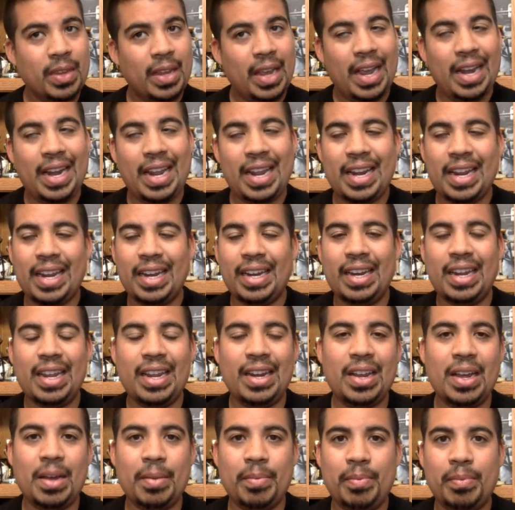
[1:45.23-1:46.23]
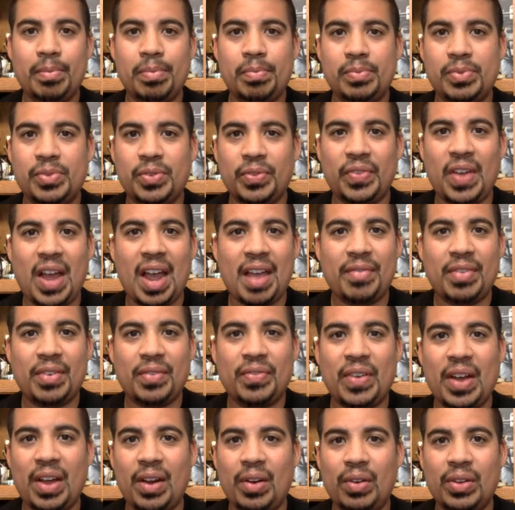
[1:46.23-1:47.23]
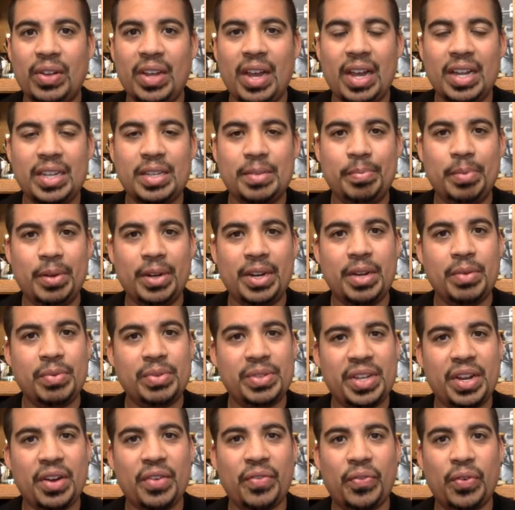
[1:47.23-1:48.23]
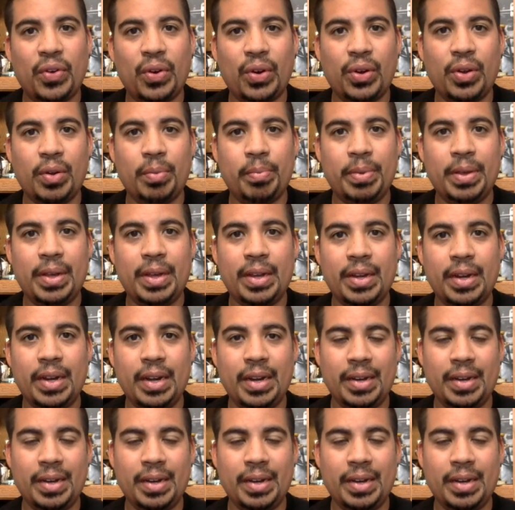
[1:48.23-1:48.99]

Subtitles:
And he didn't end up surviving final cuts, but he was there for a good bit.